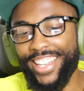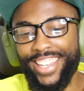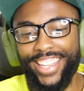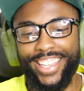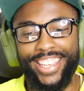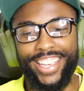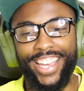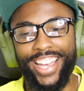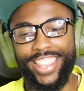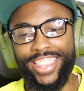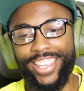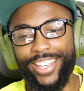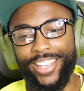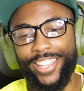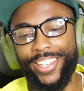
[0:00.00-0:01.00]
There you got
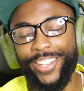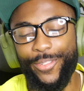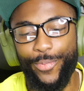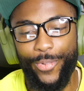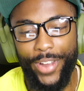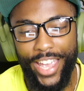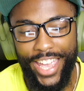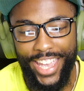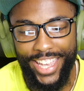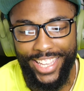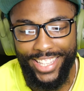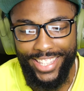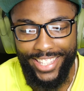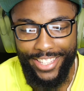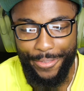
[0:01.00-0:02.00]
the the
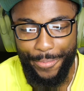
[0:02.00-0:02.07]
red,